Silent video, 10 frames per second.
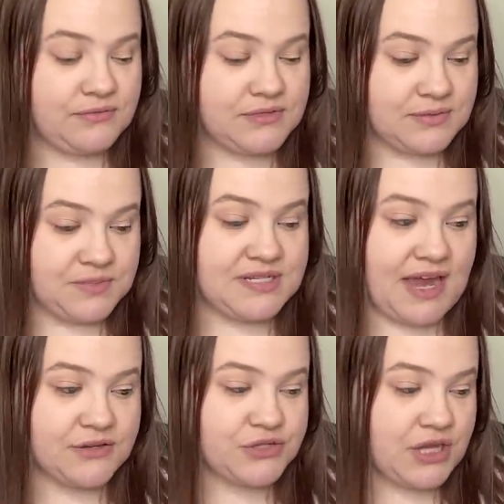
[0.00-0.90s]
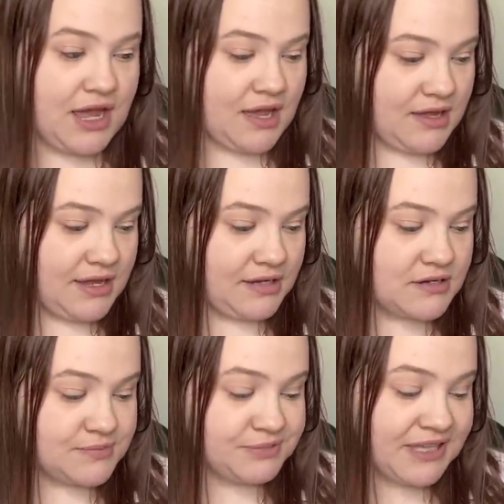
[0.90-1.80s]
some stash uh,
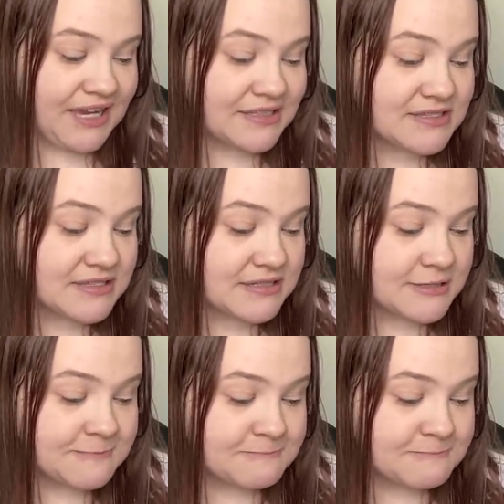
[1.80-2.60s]
and plans.